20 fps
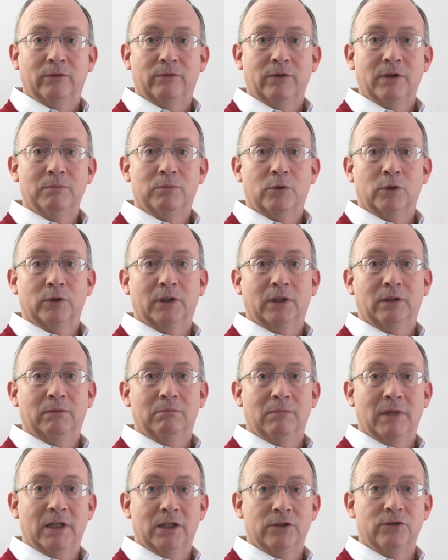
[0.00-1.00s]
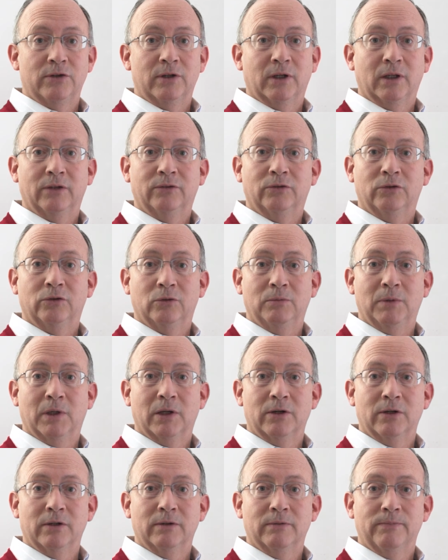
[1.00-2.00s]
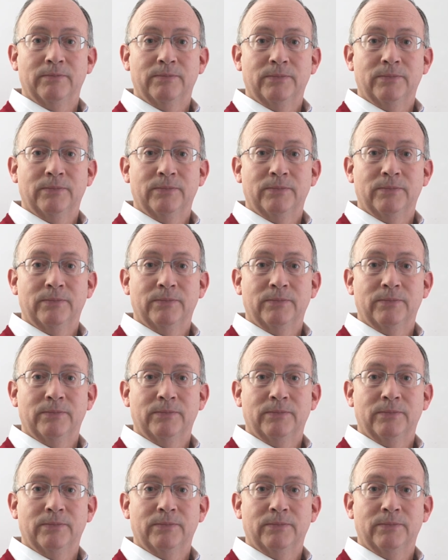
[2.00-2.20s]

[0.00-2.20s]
a very important managerial lesson to be learned.